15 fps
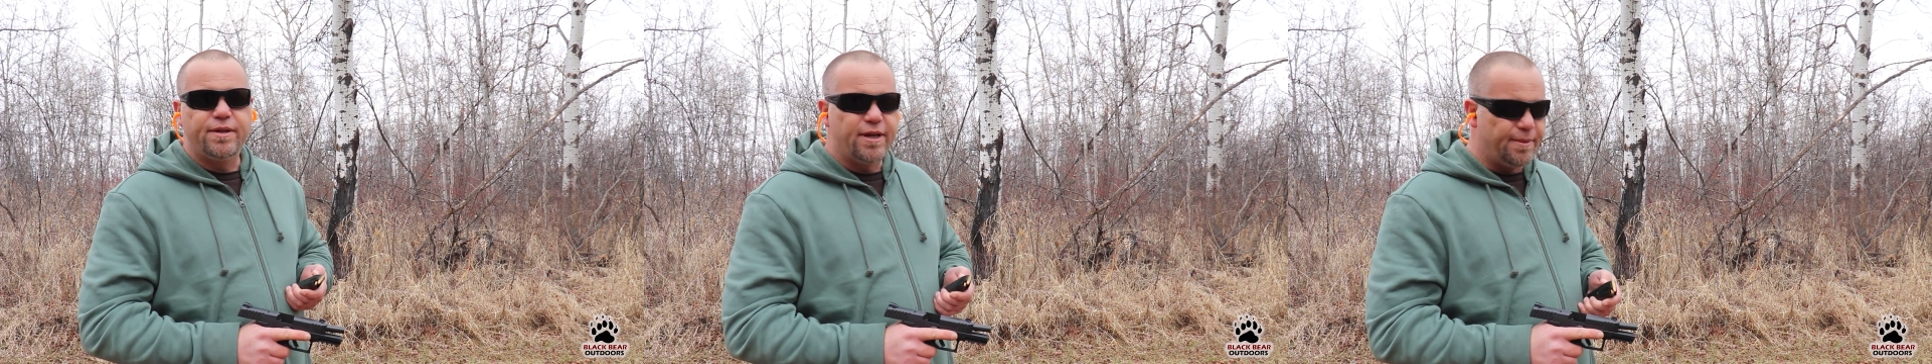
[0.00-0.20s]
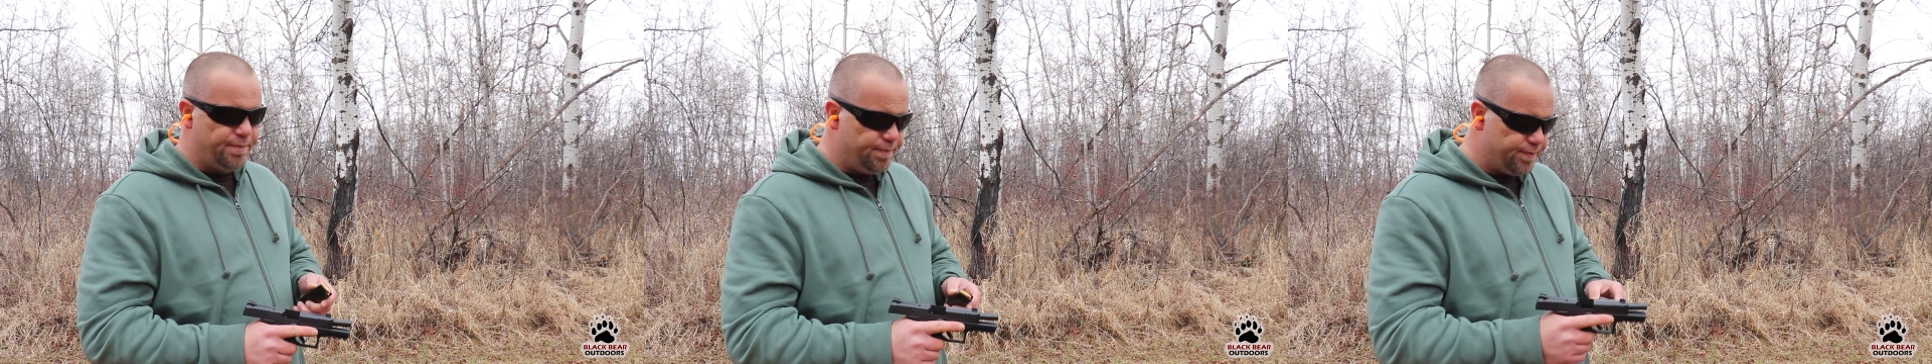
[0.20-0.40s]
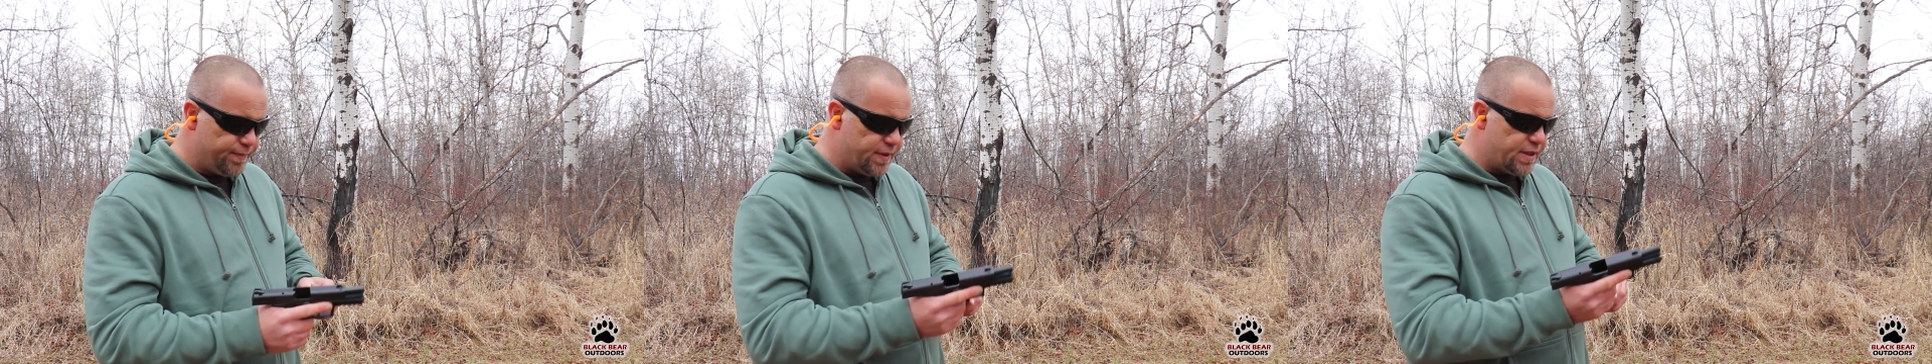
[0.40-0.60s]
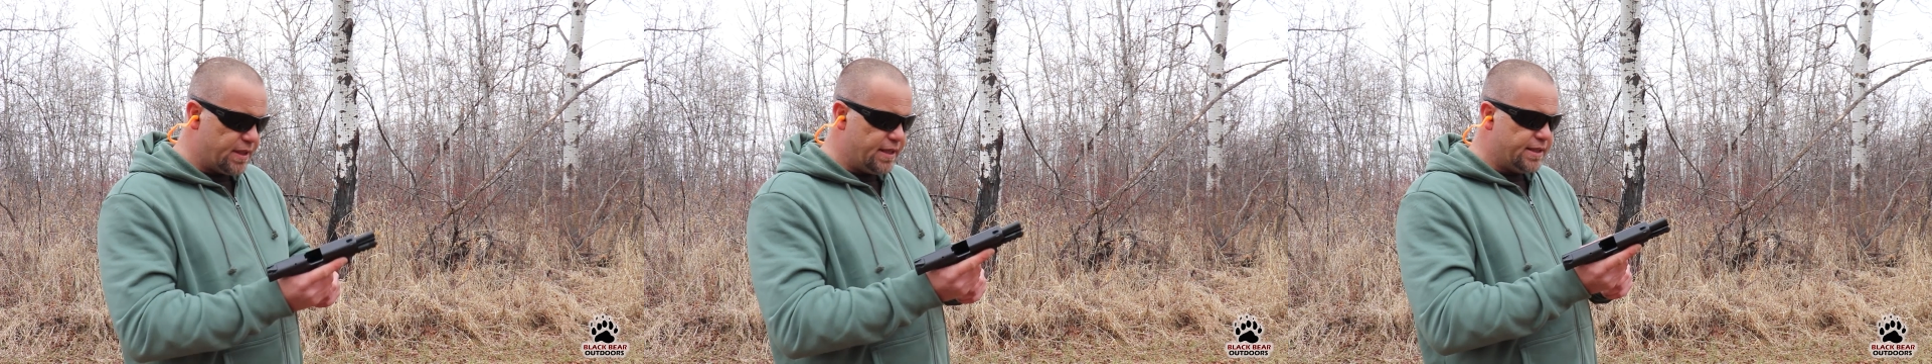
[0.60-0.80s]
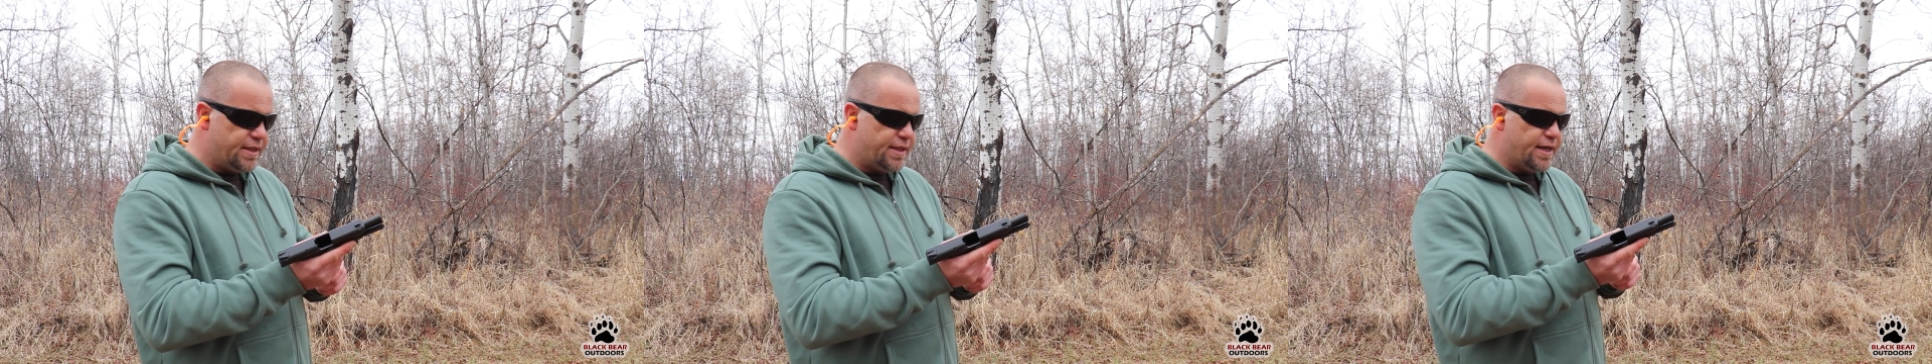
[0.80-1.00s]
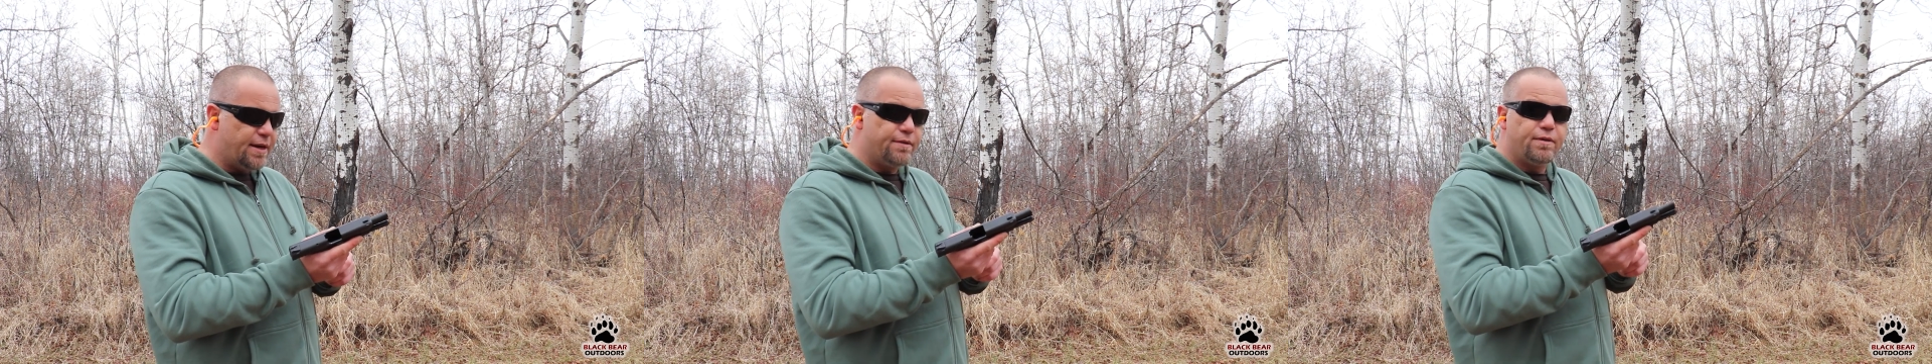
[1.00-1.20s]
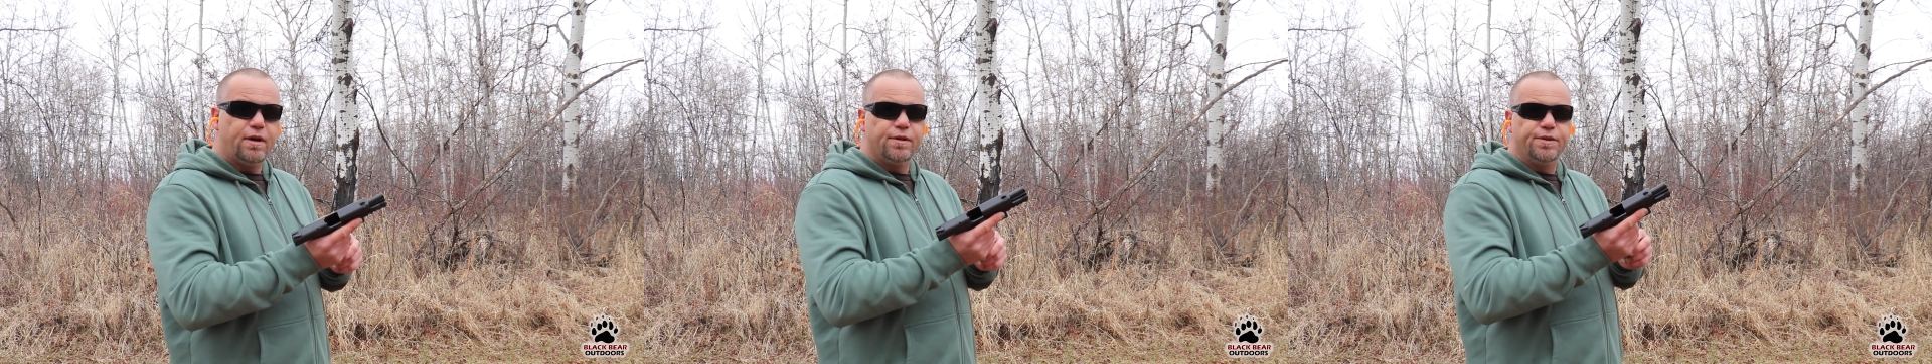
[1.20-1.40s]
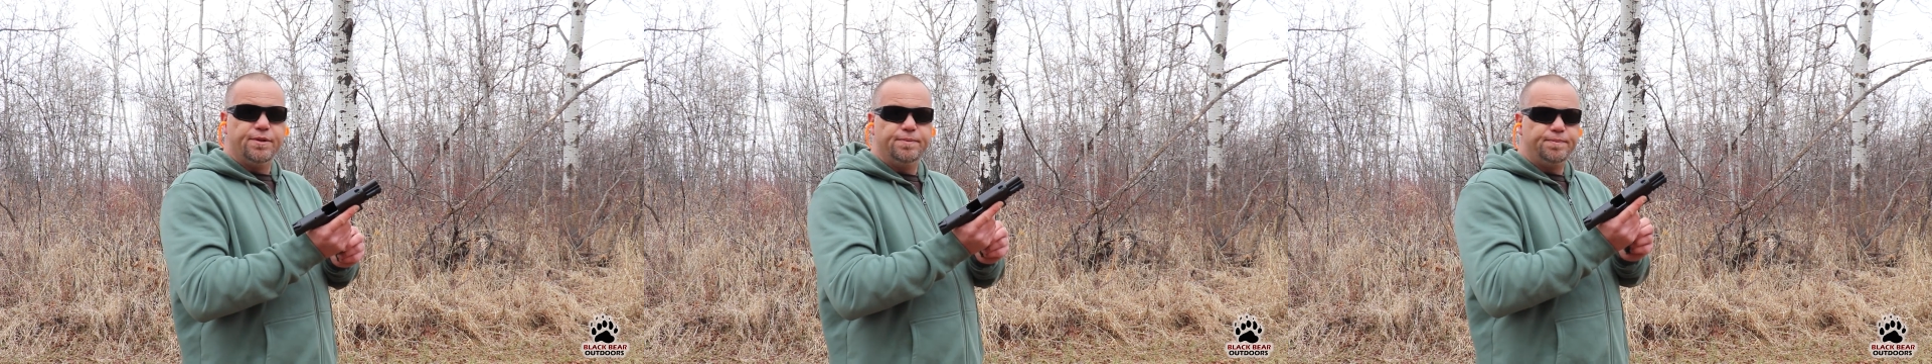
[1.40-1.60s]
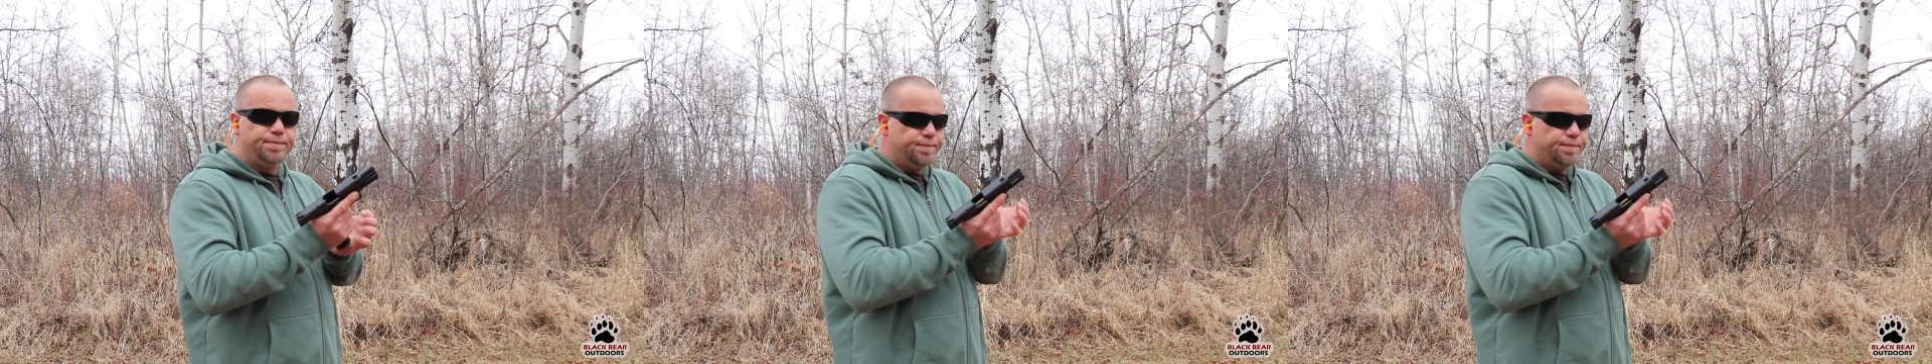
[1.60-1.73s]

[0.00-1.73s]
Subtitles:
tip. So let's see how it rolls.